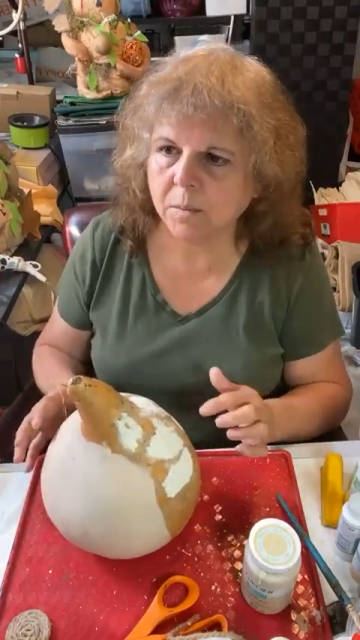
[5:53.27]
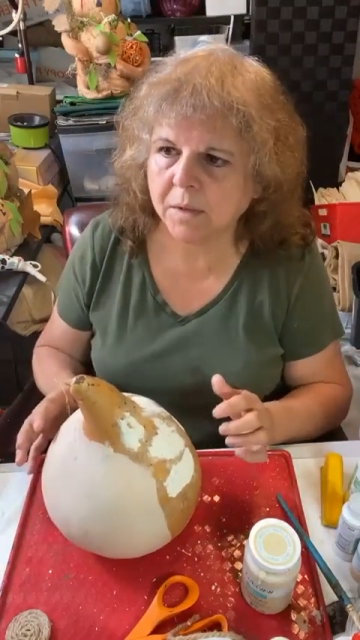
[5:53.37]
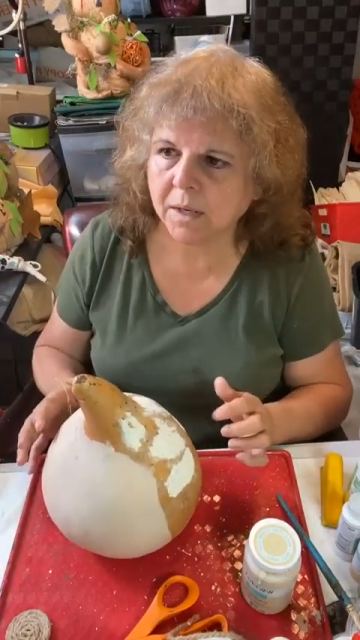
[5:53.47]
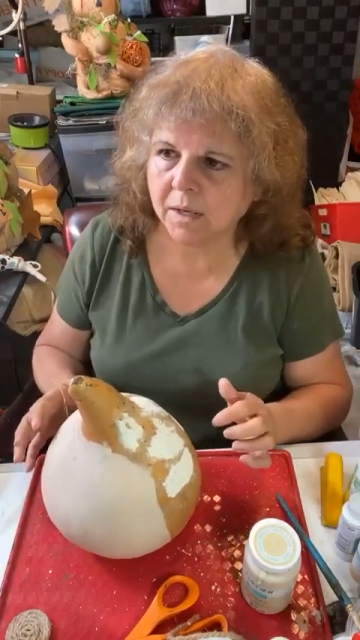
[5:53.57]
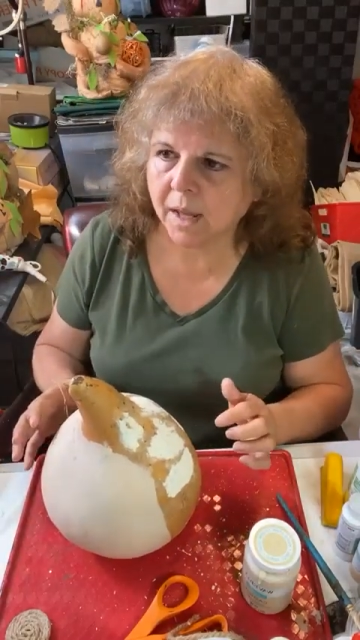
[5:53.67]
we
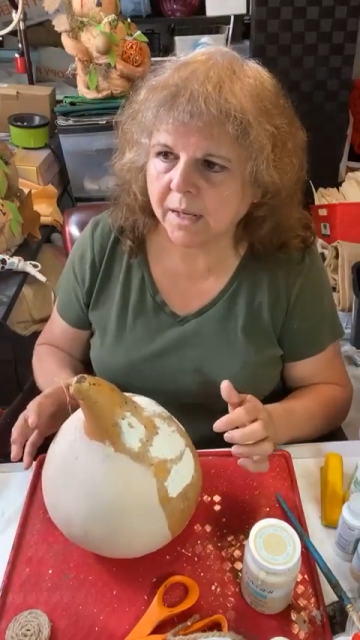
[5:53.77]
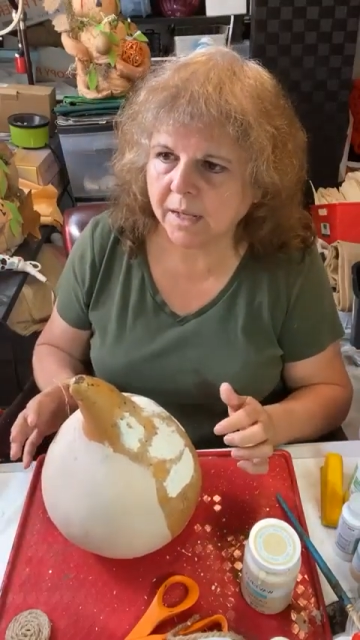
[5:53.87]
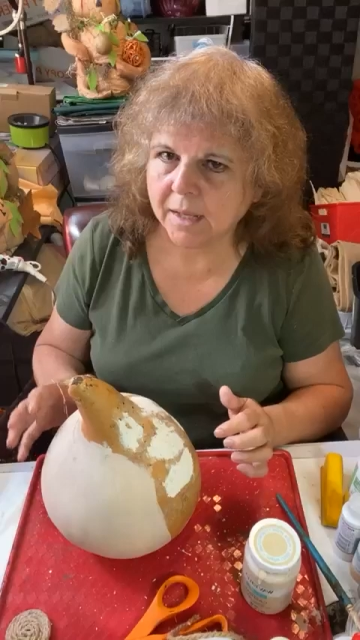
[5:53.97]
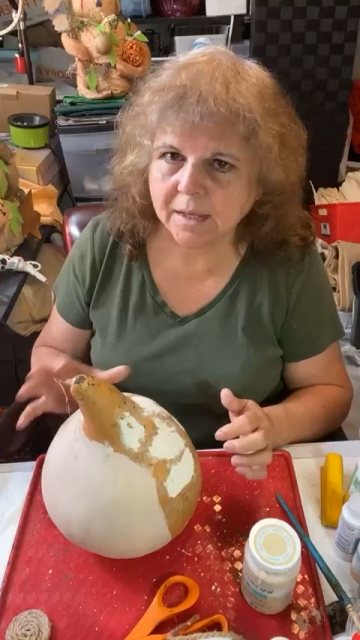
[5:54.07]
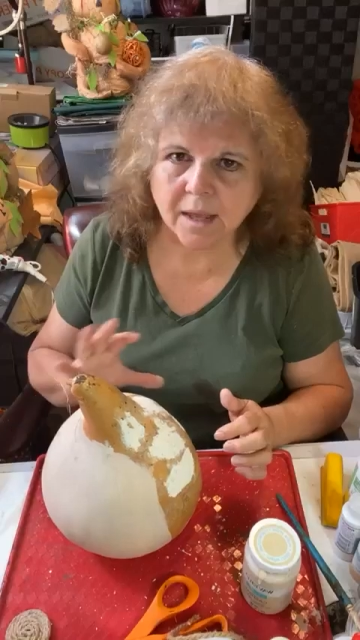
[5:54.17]
put a
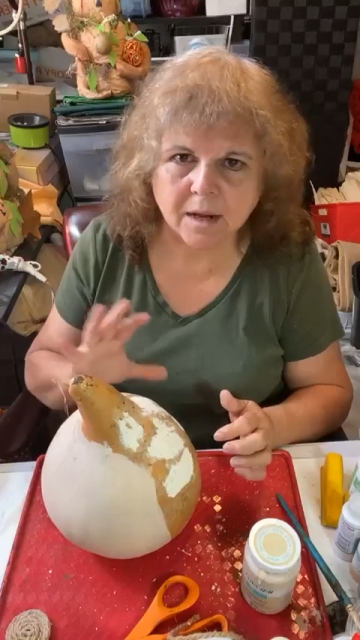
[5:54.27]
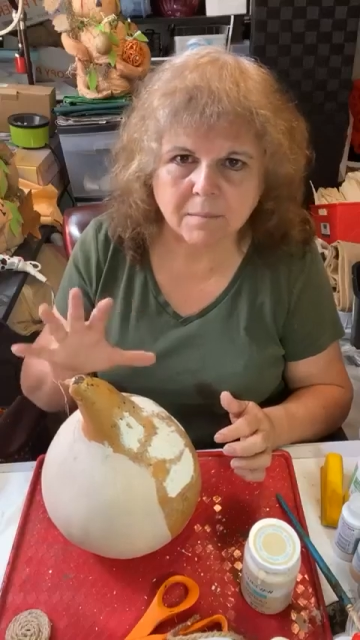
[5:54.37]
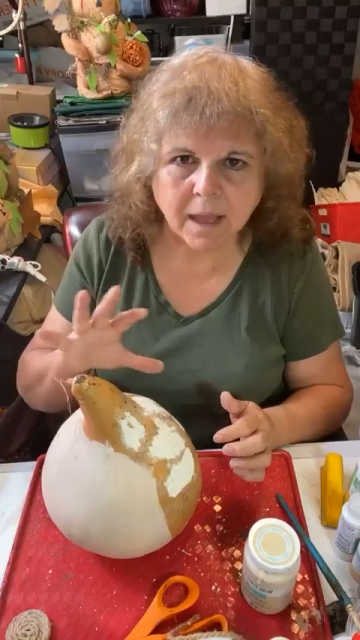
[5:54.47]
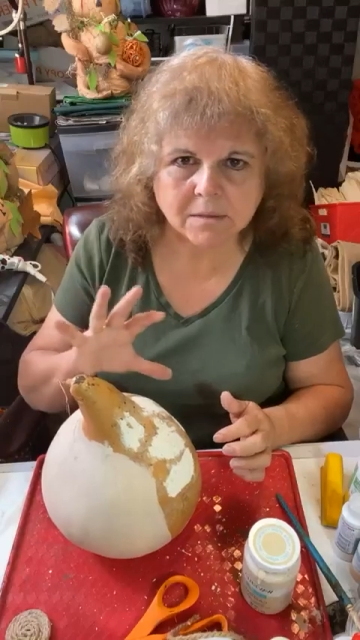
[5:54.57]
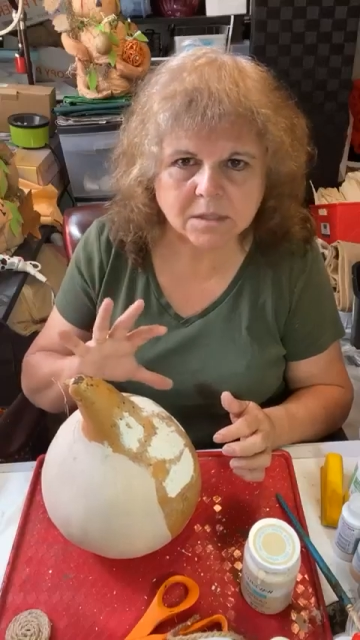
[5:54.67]
light in and
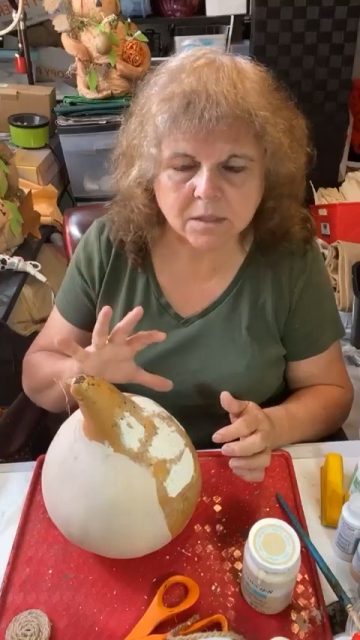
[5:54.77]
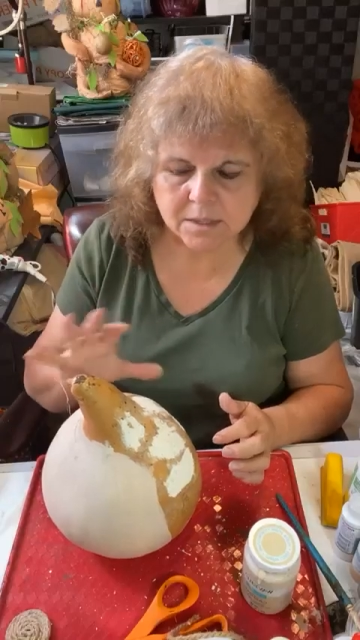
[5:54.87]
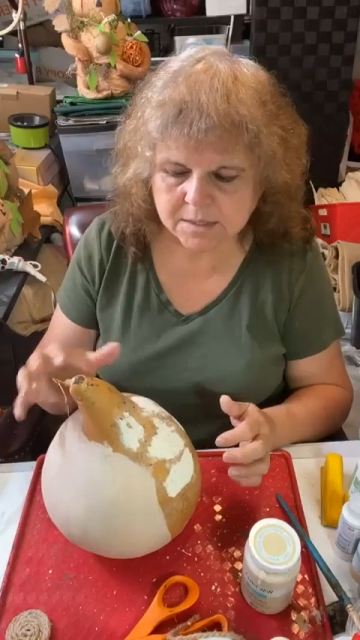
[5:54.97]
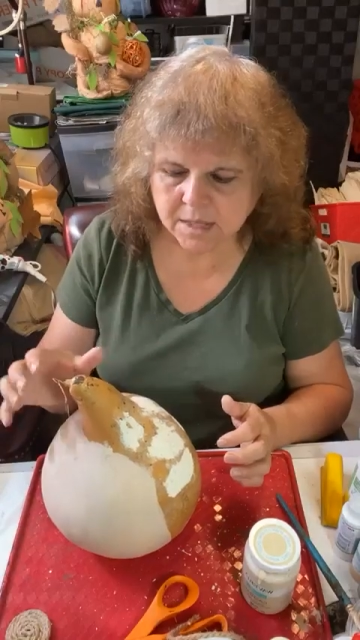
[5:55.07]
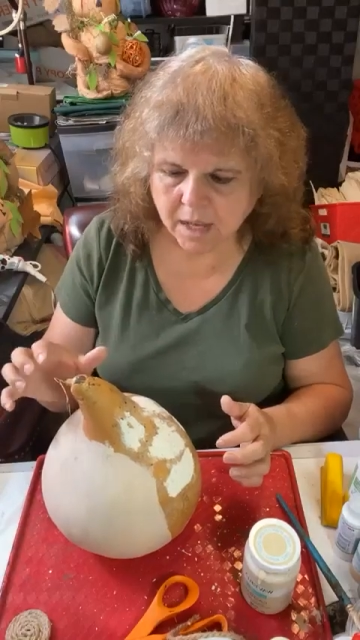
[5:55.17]
a mouse
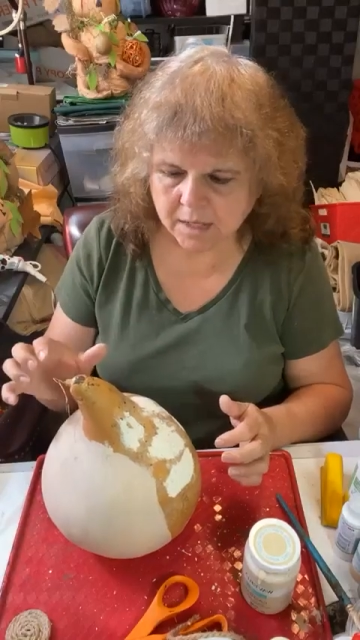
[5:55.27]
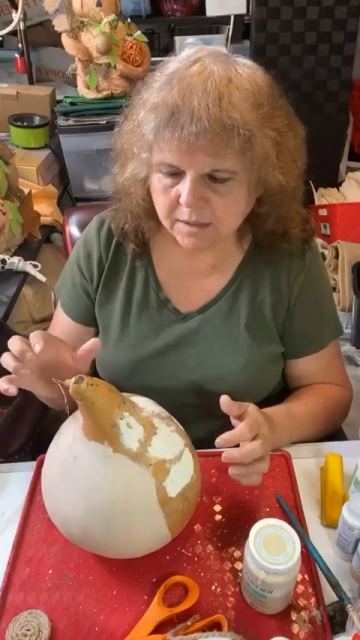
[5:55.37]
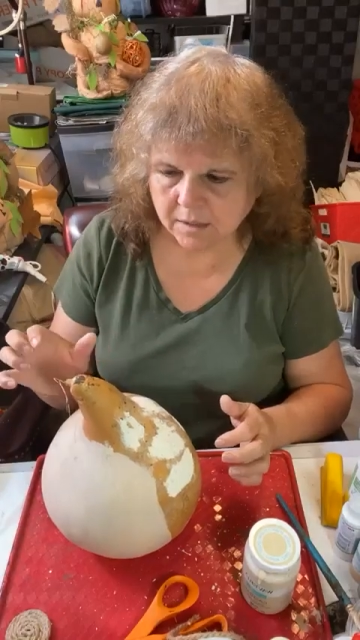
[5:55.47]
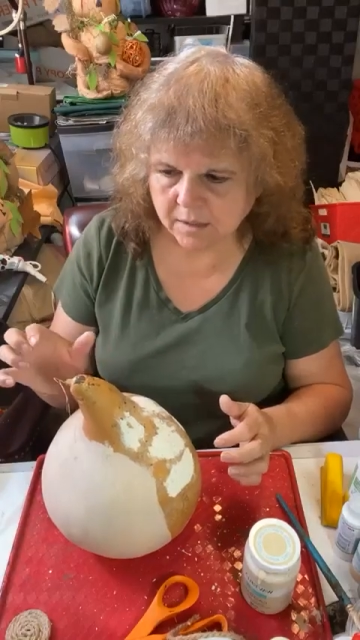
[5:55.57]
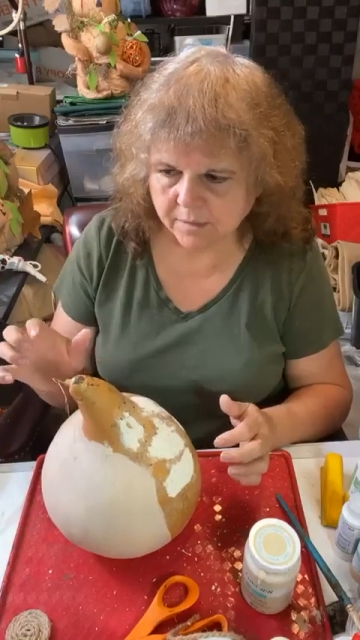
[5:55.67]
on the
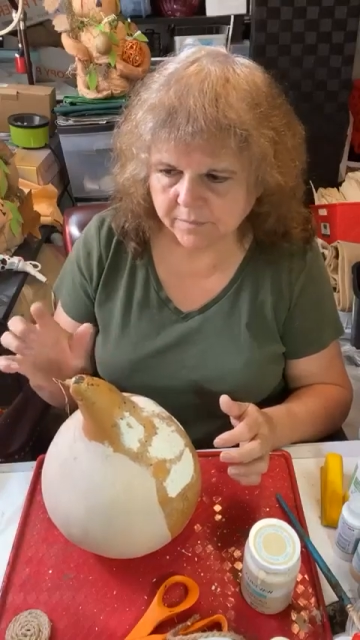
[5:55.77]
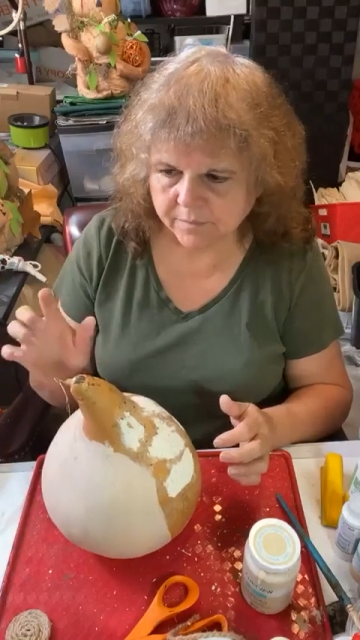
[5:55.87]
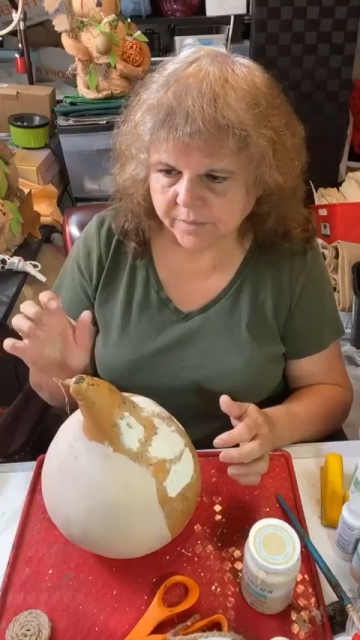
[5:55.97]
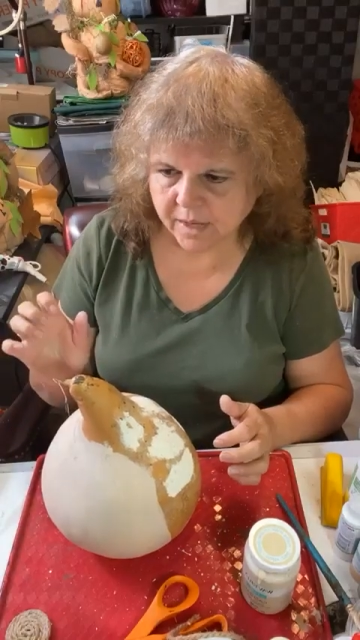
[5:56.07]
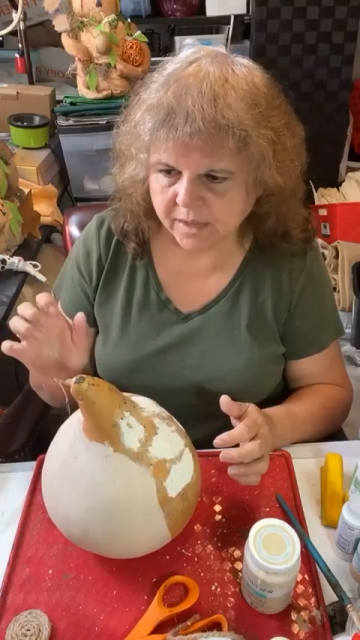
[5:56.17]
side,
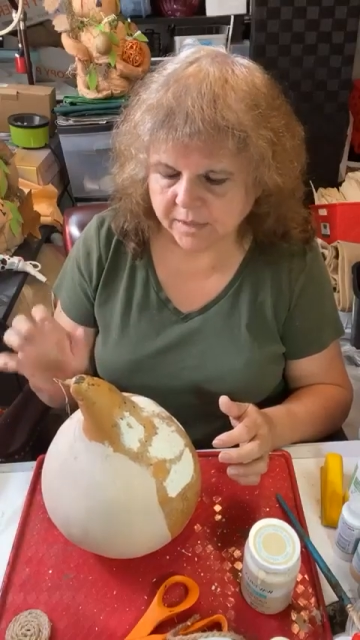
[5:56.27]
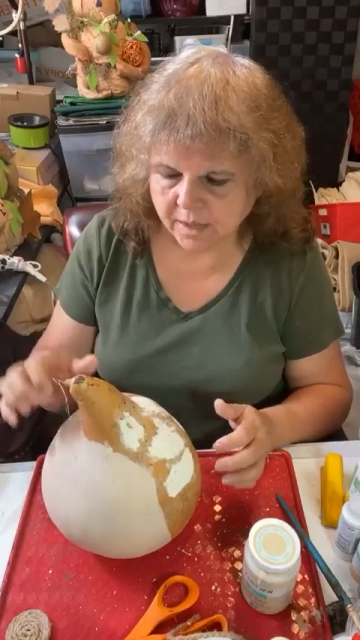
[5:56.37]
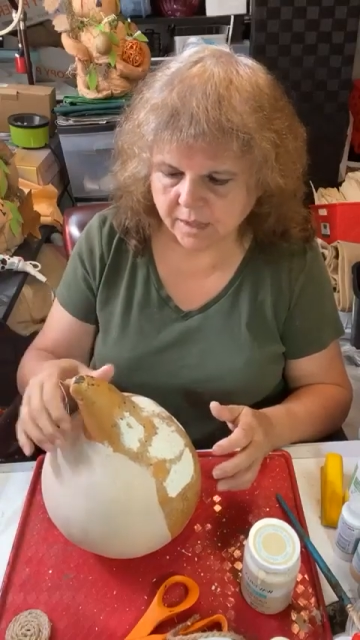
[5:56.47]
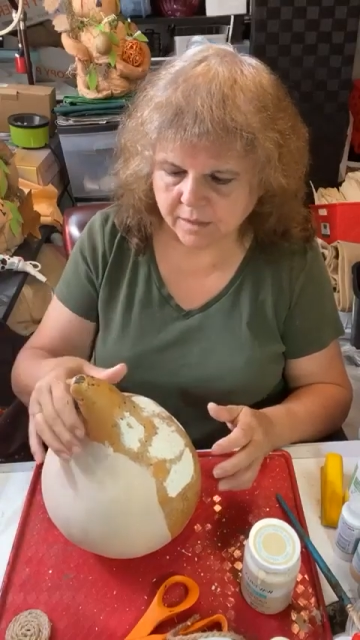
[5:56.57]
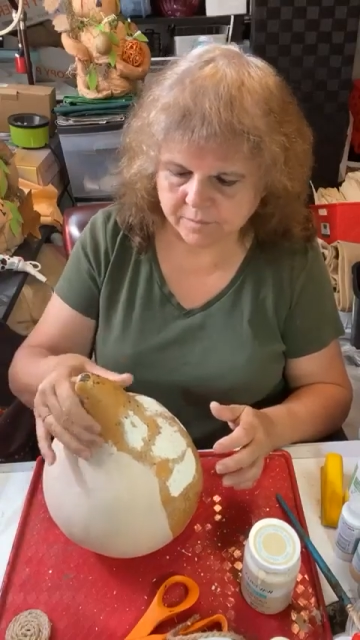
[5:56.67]
I
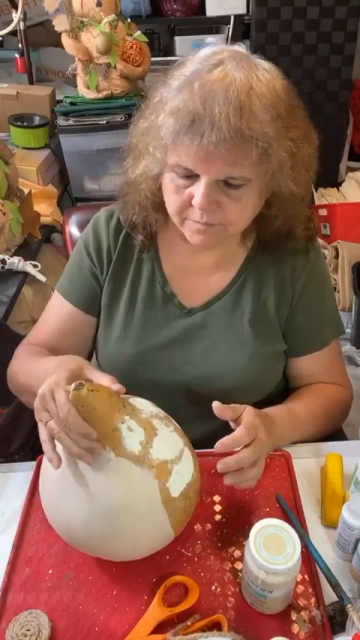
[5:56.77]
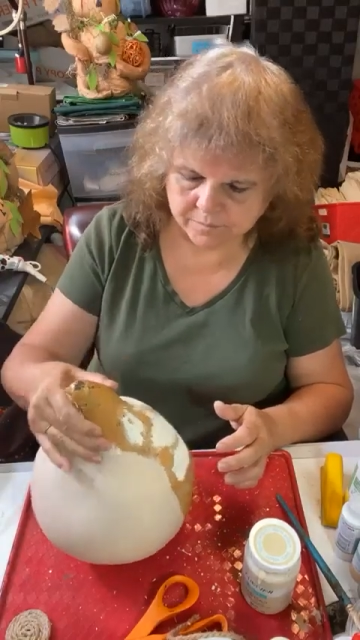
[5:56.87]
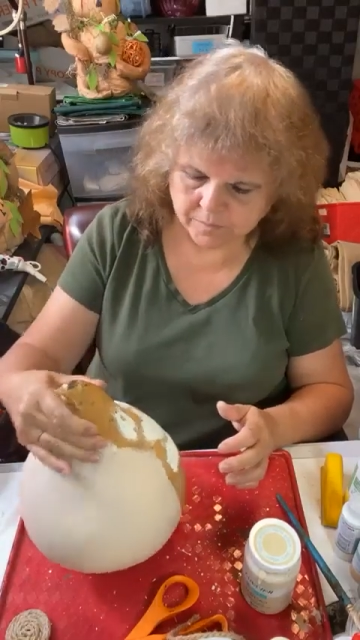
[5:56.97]
think.